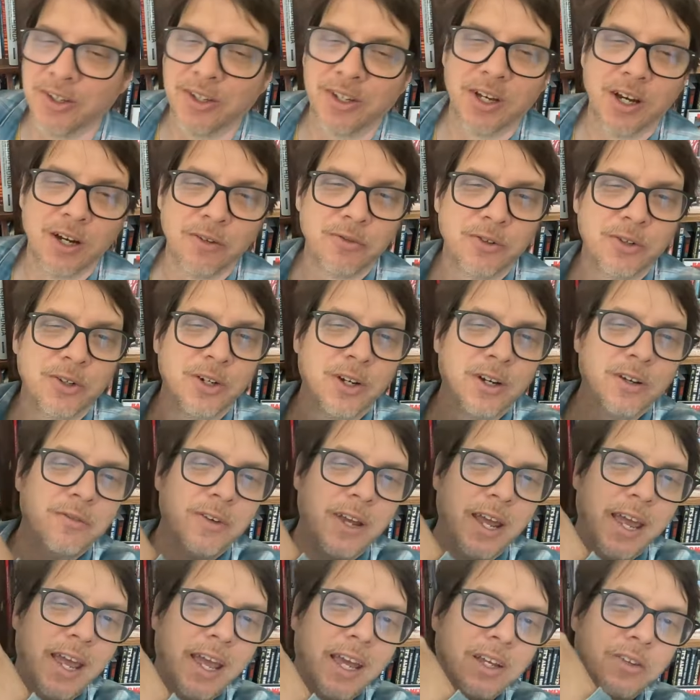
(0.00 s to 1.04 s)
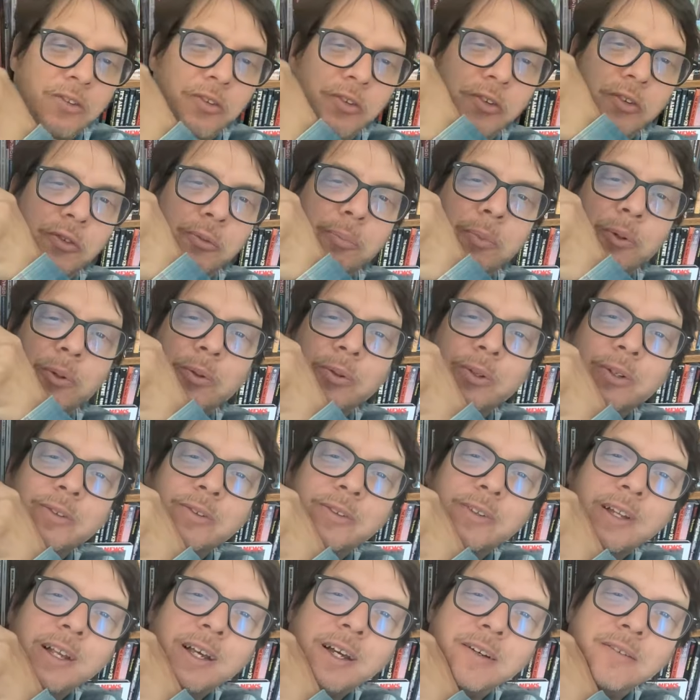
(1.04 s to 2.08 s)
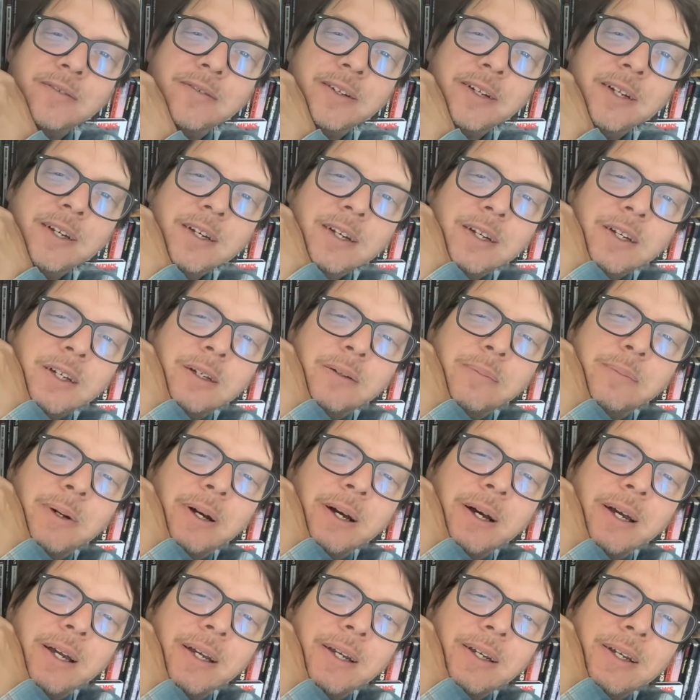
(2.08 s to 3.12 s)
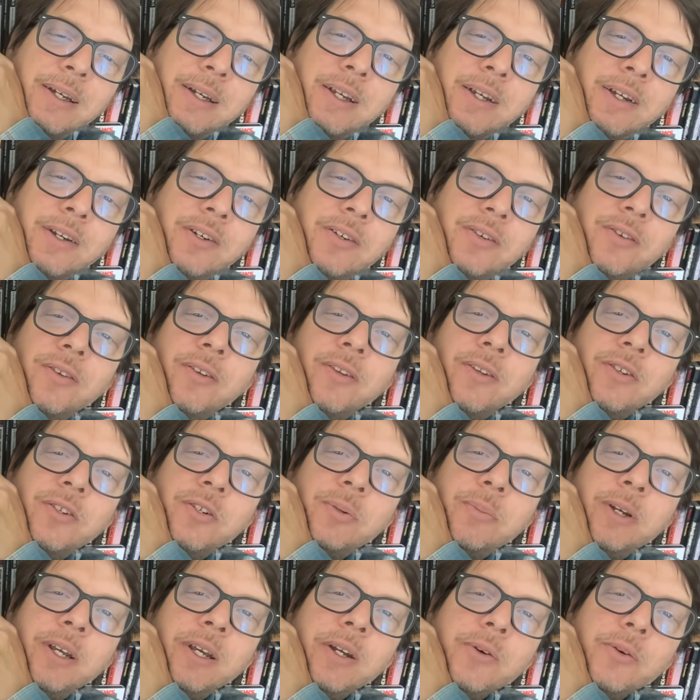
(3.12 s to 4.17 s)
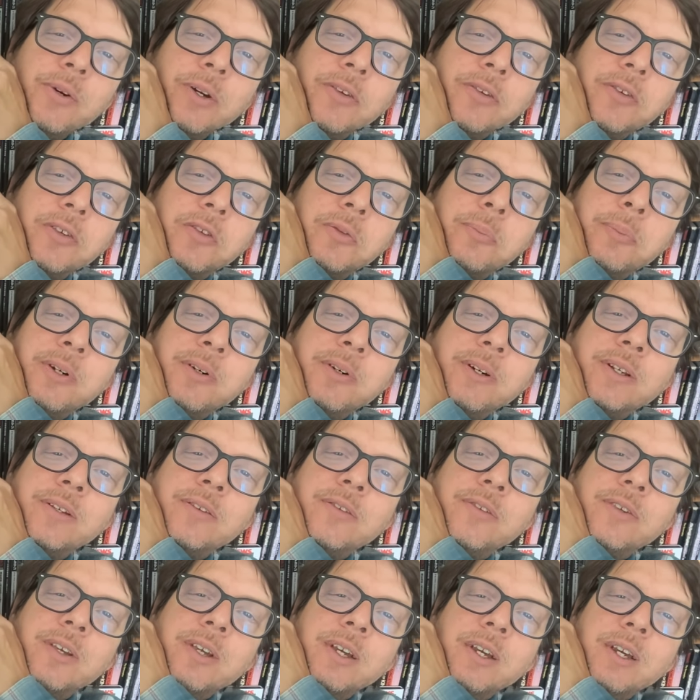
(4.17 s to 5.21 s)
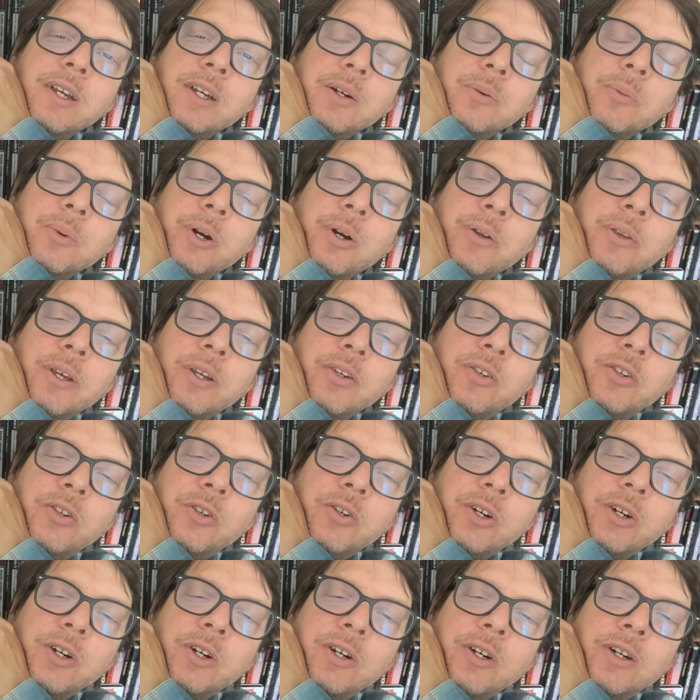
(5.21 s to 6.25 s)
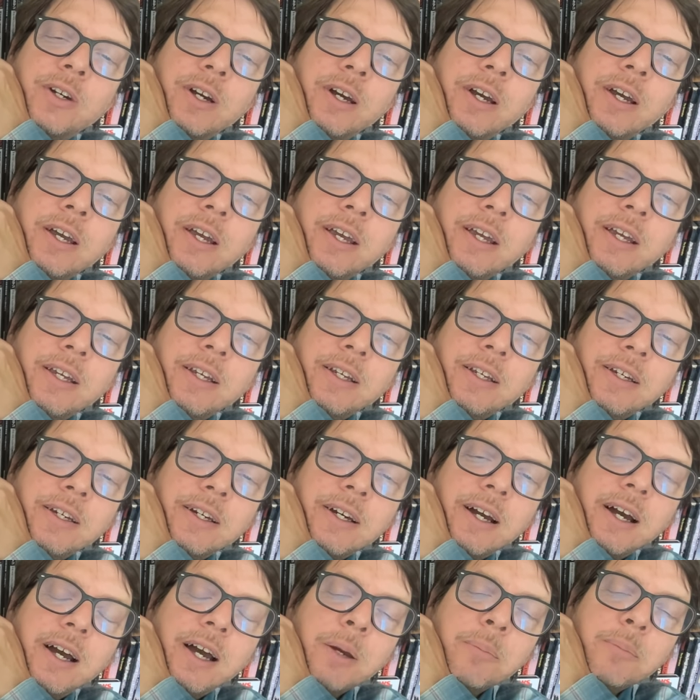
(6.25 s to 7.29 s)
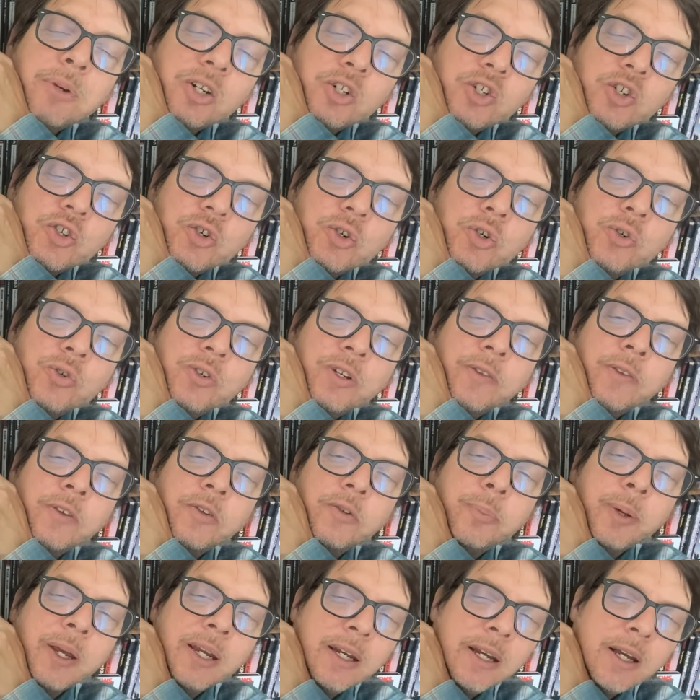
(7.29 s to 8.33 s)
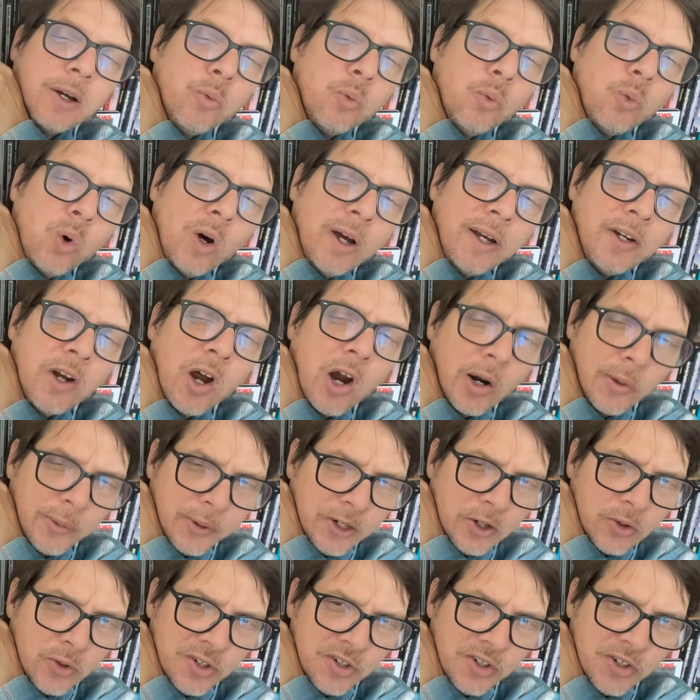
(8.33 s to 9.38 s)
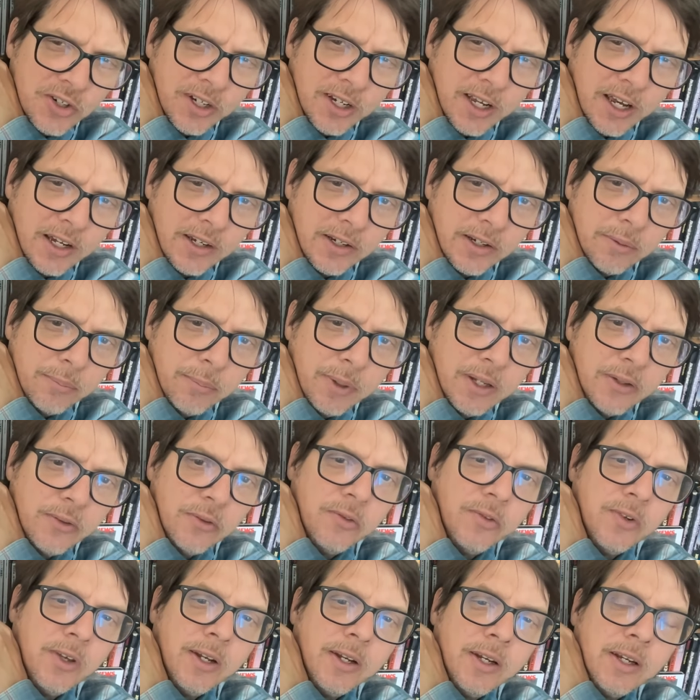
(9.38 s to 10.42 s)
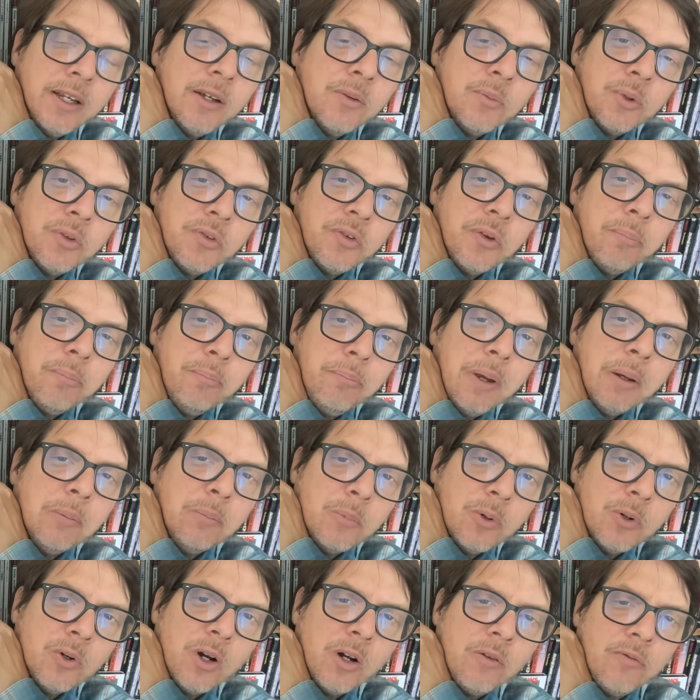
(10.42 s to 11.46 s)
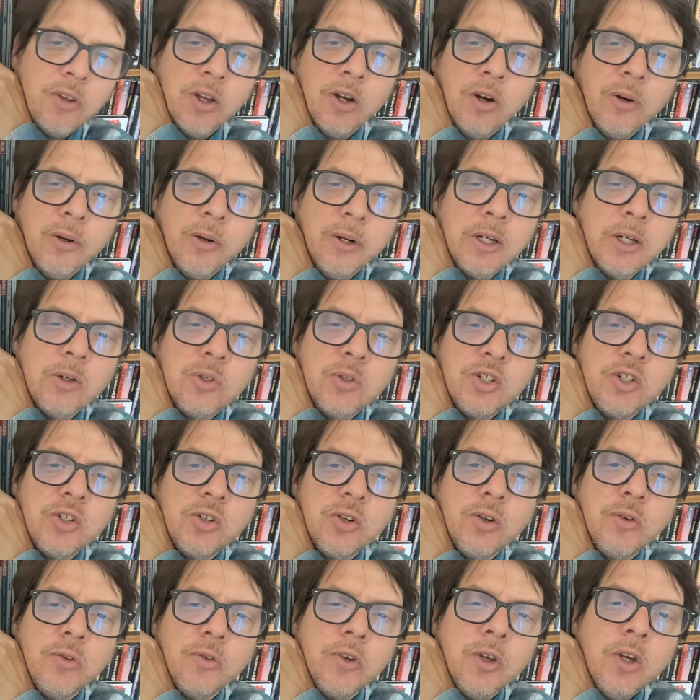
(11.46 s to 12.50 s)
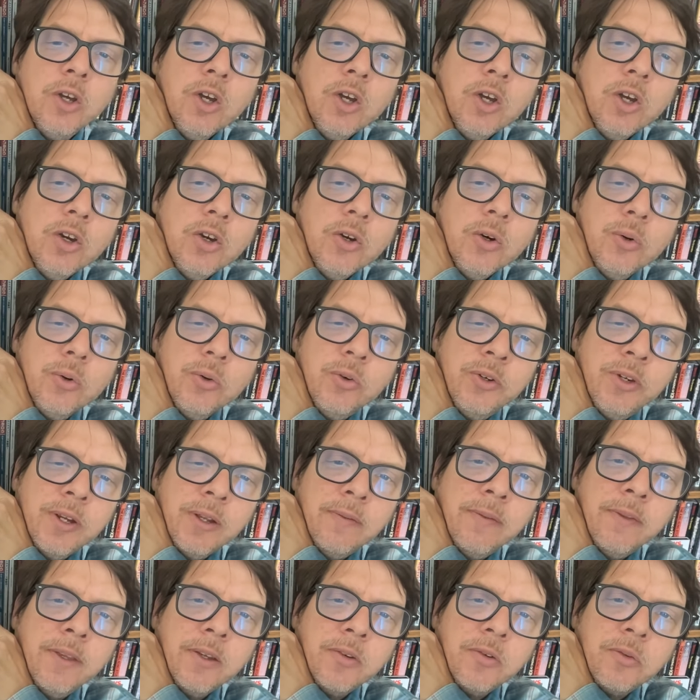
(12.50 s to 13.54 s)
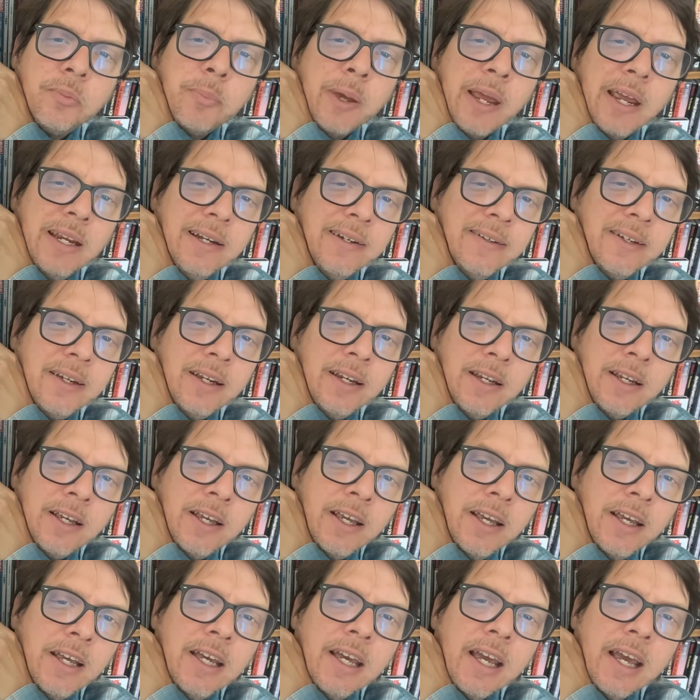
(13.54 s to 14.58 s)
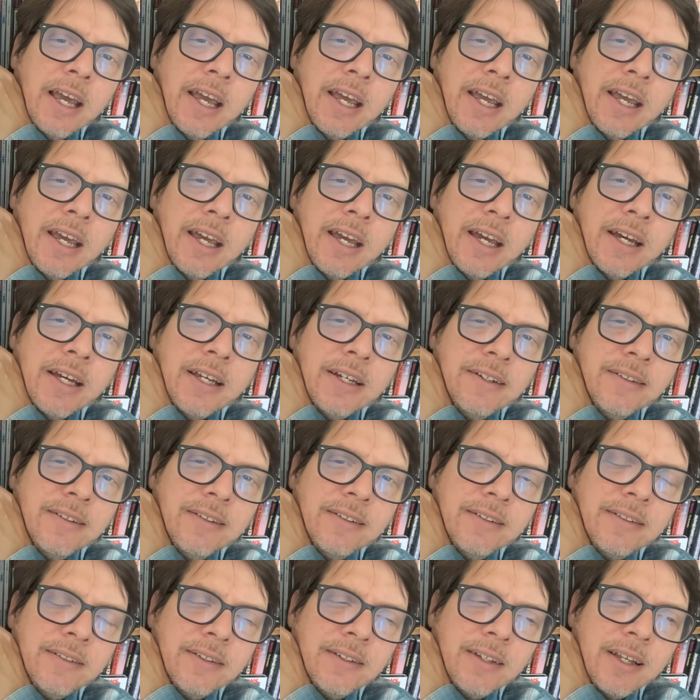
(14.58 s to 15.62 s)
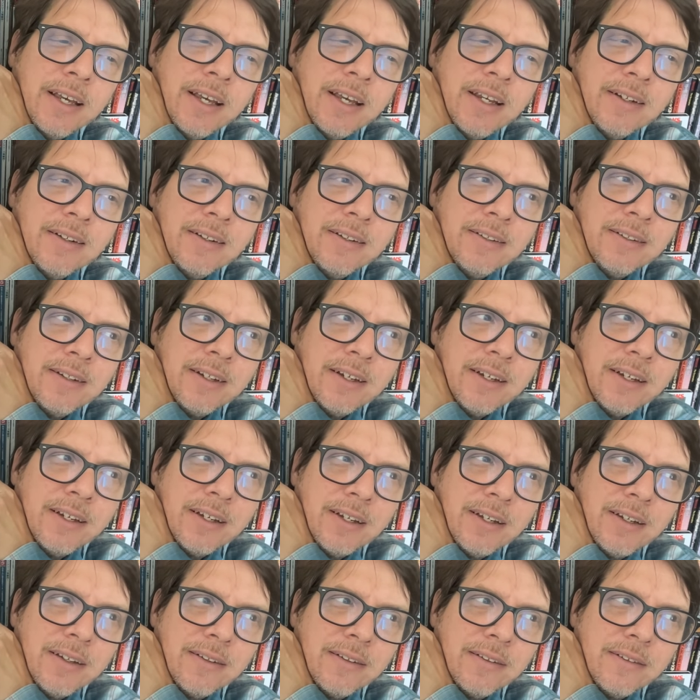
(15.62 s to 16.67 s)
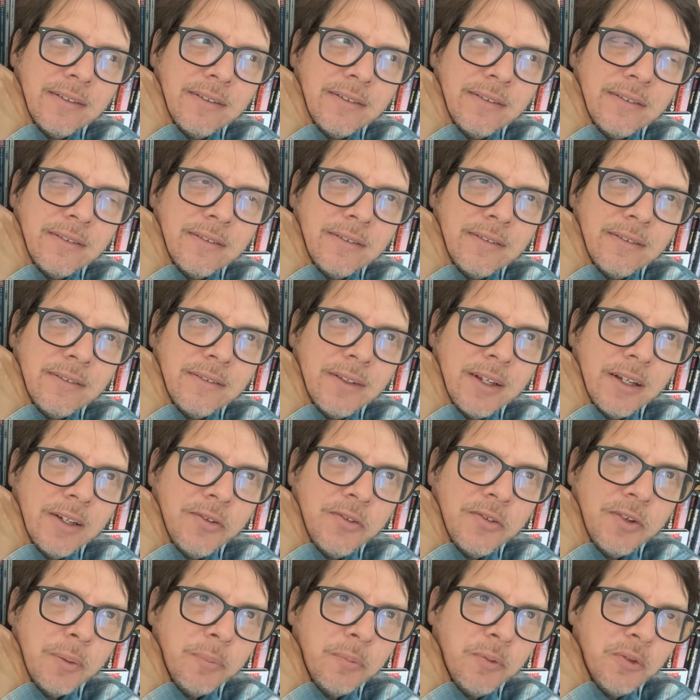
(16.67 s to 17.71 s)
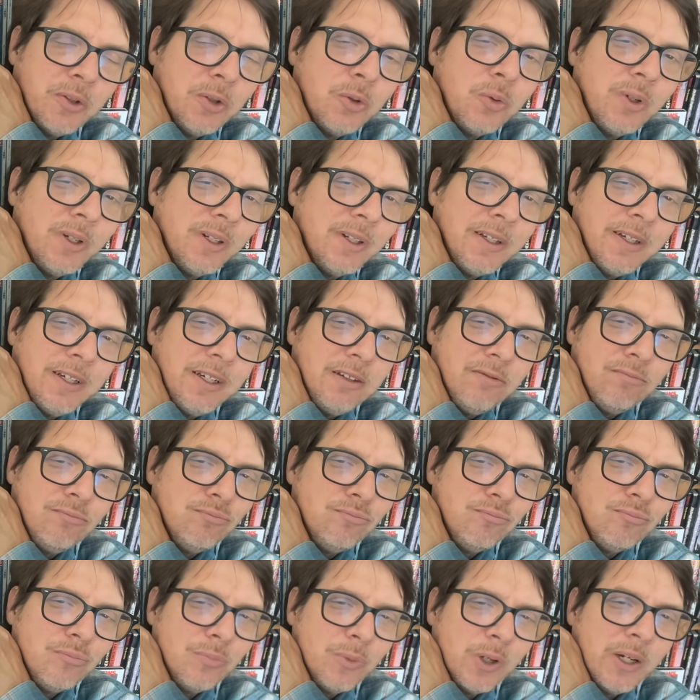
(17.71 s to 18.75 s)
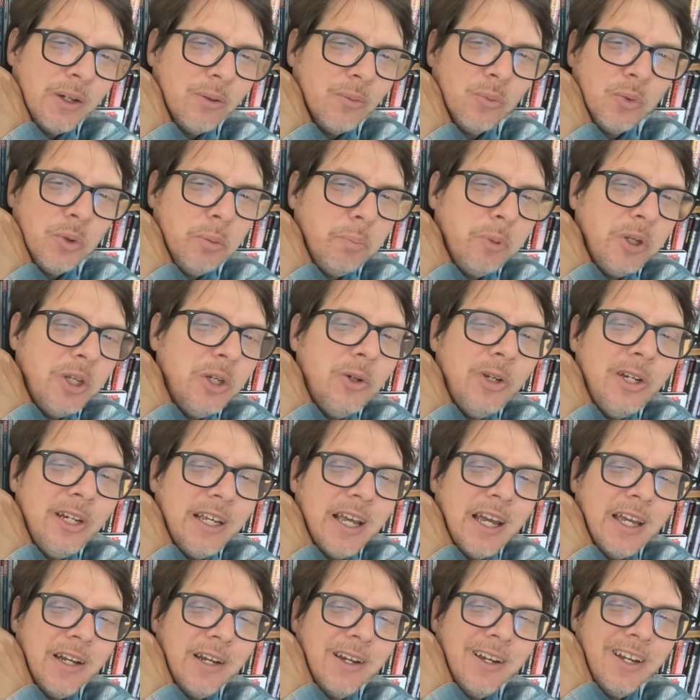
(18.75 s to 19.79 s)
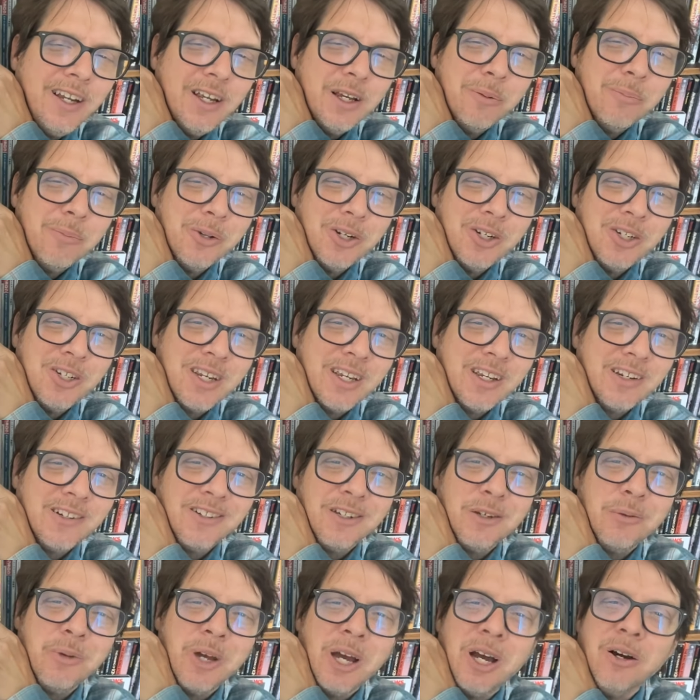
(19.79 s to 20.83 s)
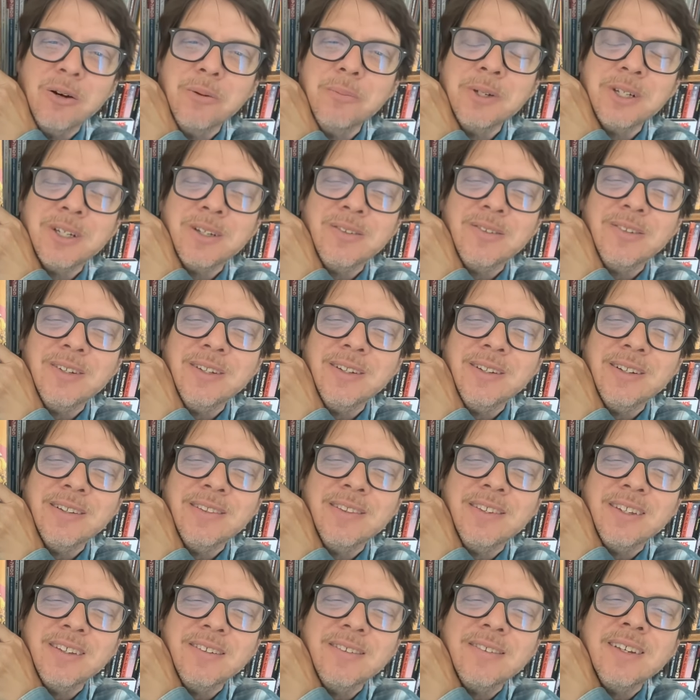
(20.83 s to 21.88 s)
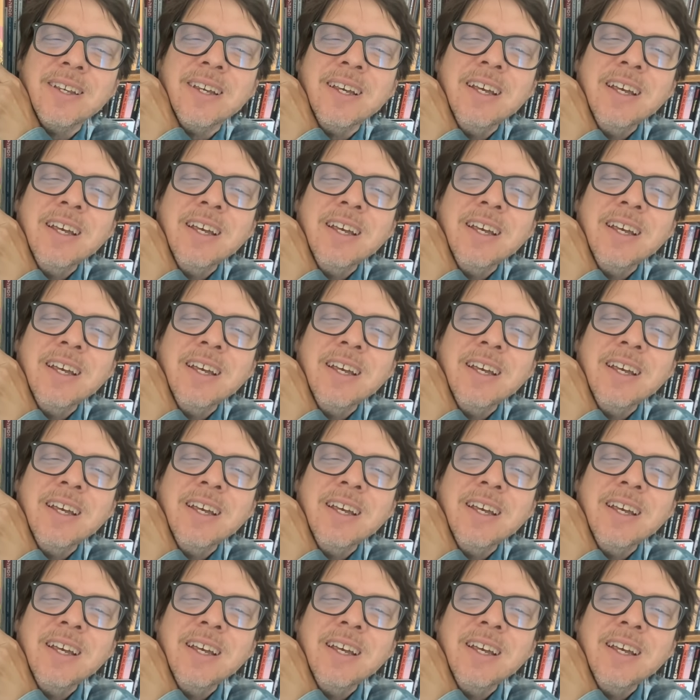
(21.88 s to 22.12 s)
cover of Axis Bold as Love by the Jimi Hendrix Experience, where they took I'm not sure who did this painting. One Hare Krishna guy I met said it was a member of the Hare Krishnas who did this painting, and that they subsequently repudiated him and kicked him out because he did this.